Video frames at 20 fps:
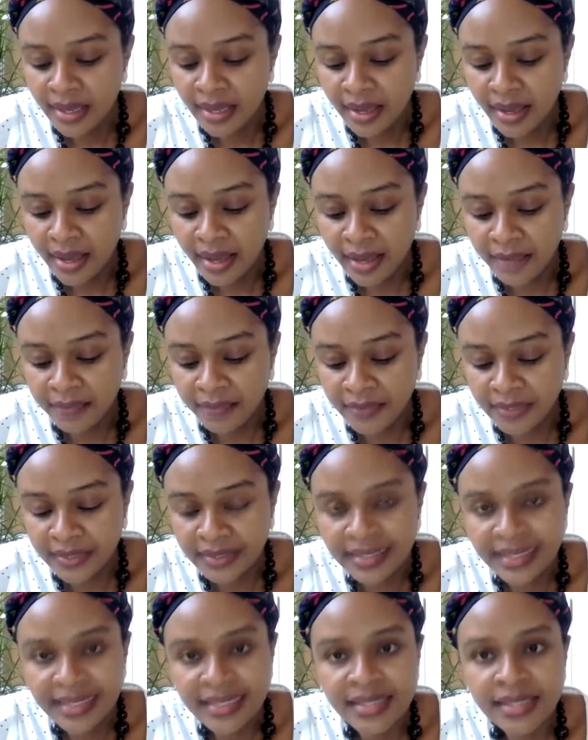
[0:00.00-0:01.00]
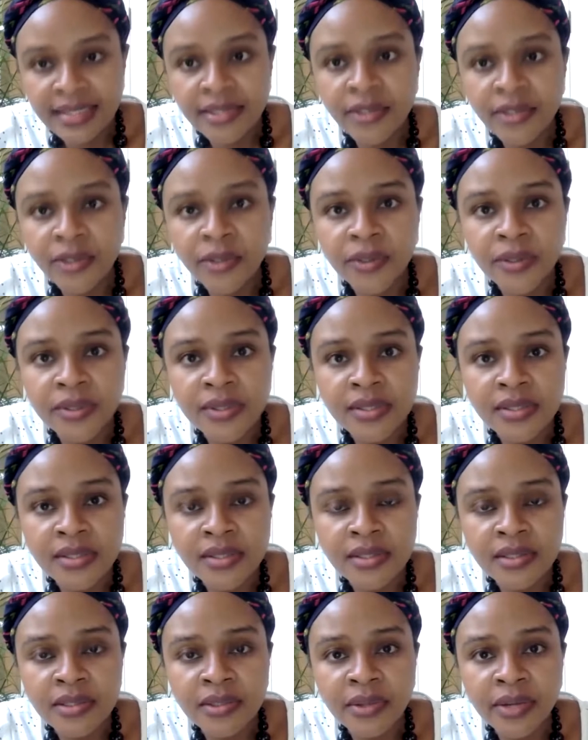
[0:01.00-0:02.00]
Having listened on
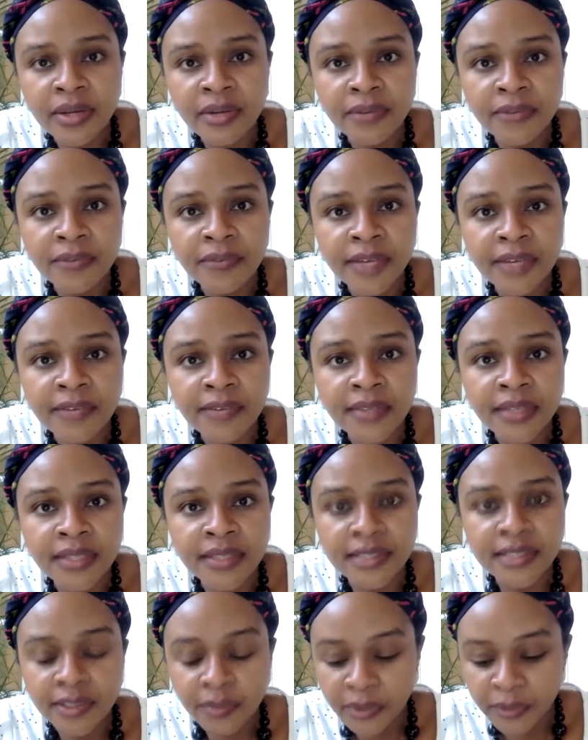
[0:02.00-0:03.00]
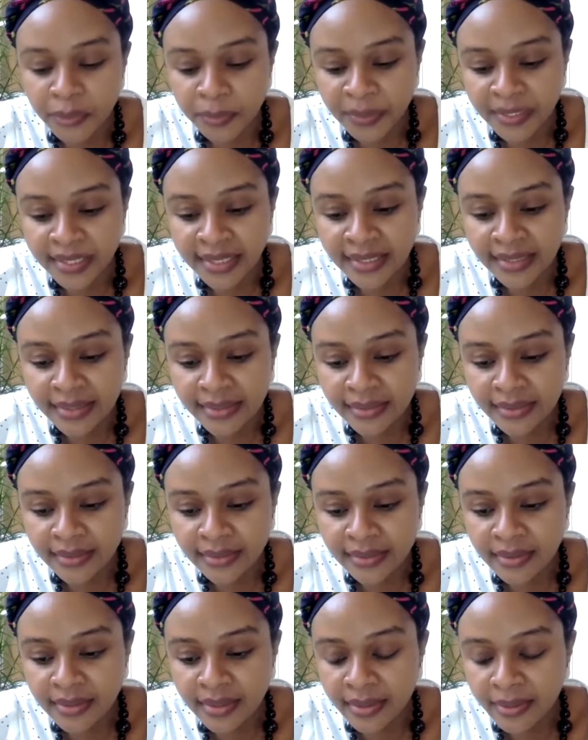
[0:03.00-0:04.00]
since around 5:30 when you
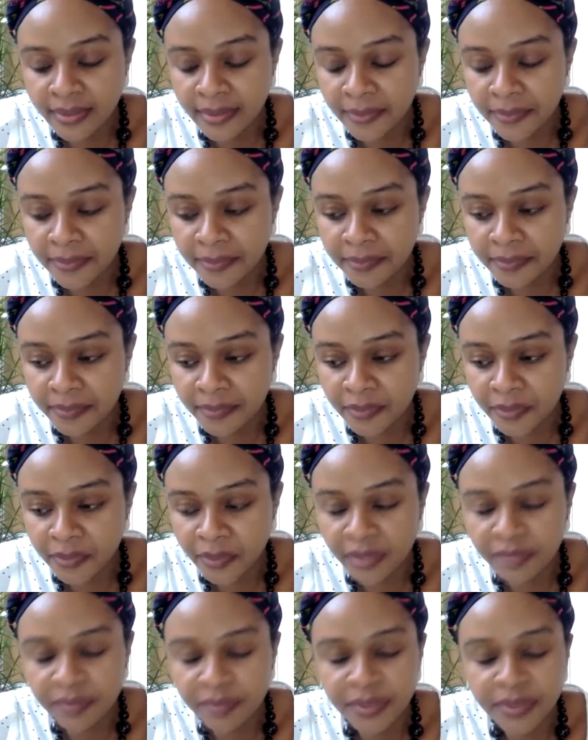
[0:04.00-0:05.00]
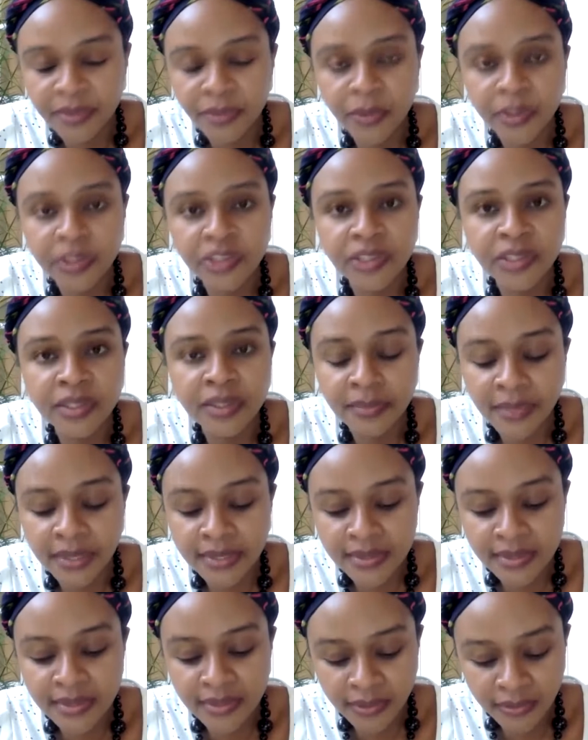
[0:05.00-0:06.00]
began, I've been questioning
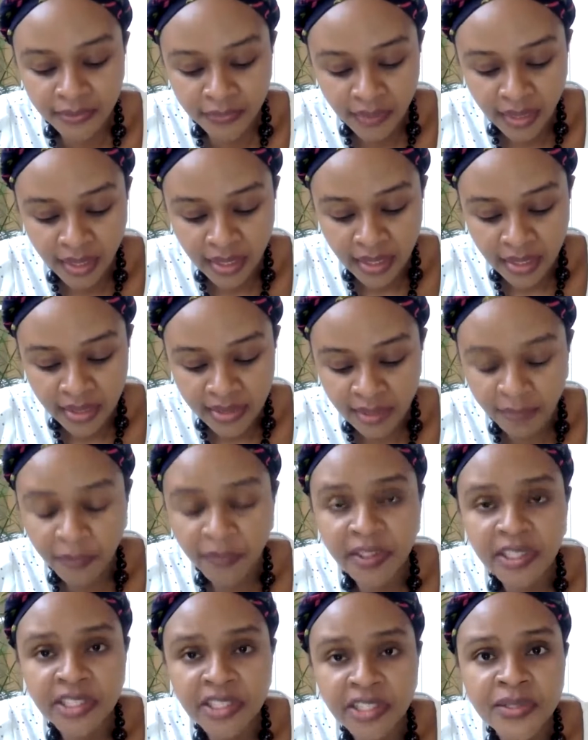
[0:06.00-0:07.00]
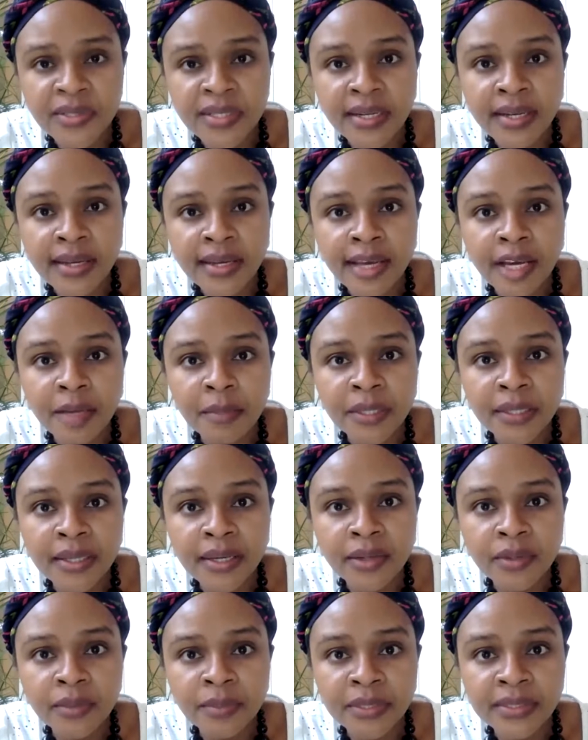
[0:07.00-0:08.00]
myself some of the issues that are coming
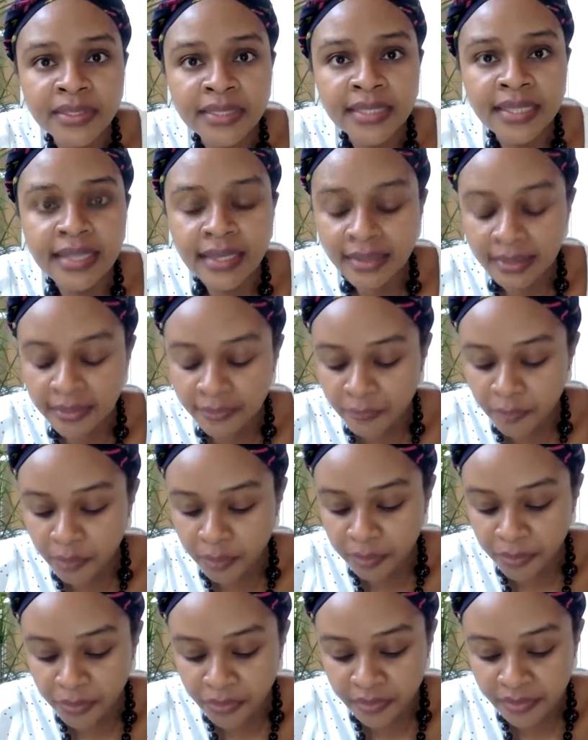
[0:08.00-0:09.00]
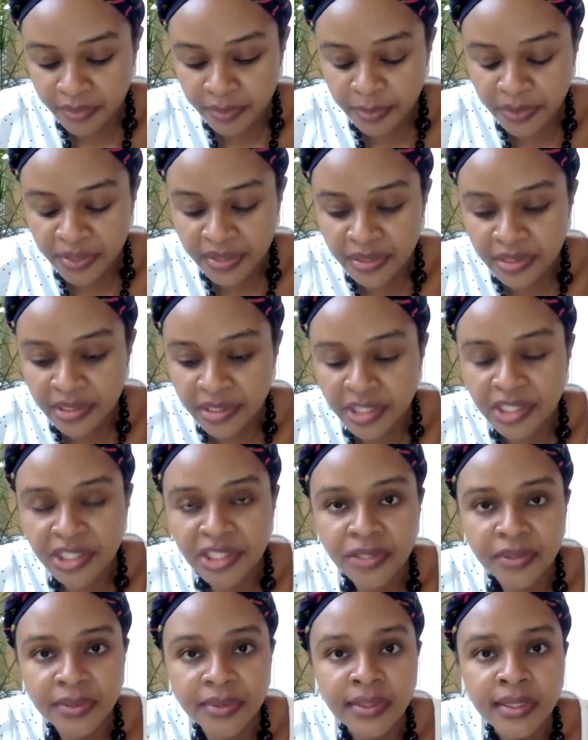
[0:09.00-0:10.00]
out, particularly from Prof's
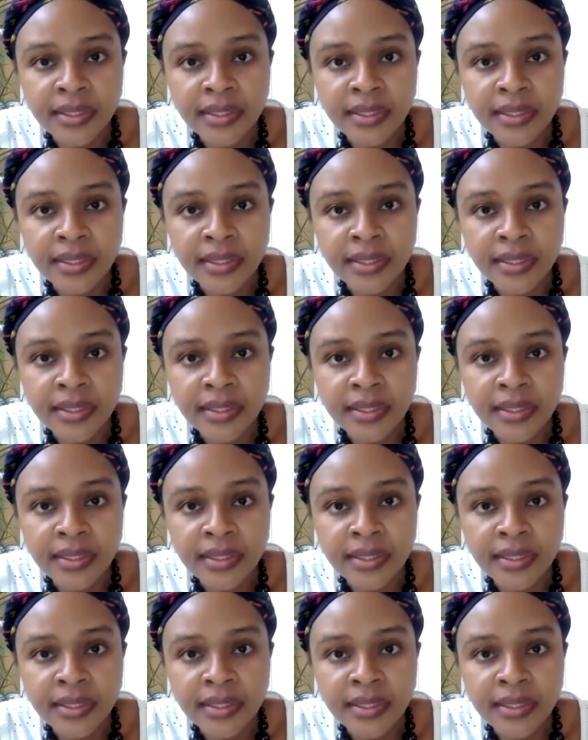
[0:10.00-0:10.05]
presentation.